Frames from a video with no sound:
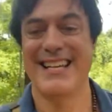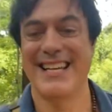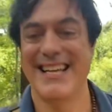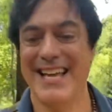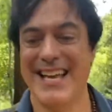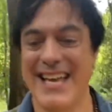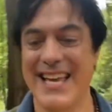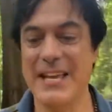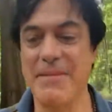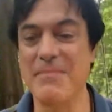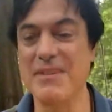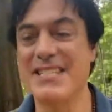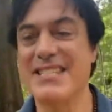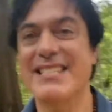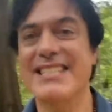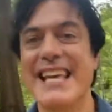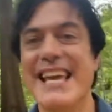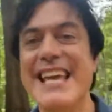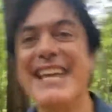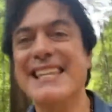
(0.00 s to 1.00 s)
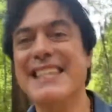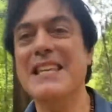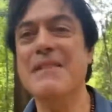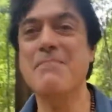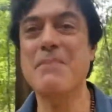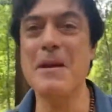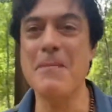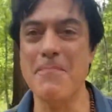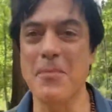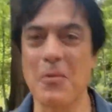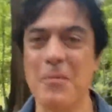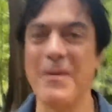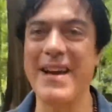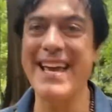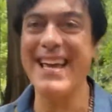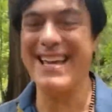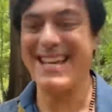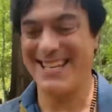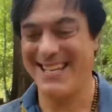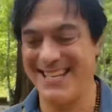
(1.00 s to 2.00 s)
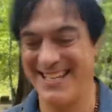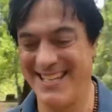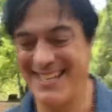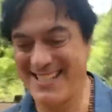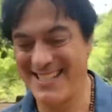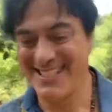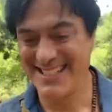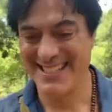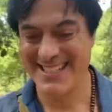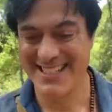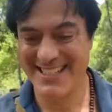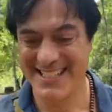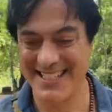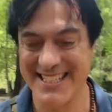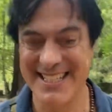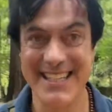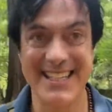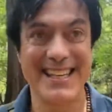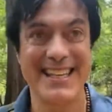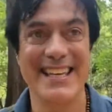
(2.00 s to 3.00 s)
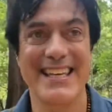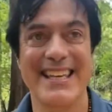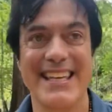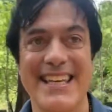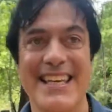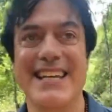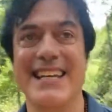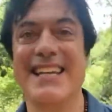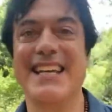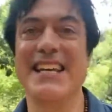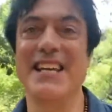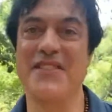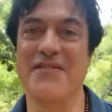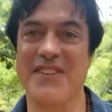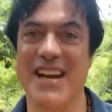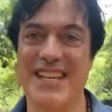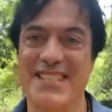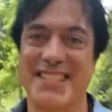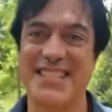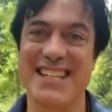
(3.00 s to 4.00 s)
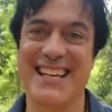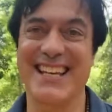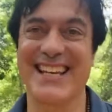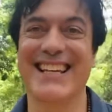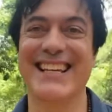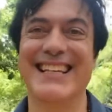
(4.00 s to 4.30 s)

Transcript: a mistake that people make in investing.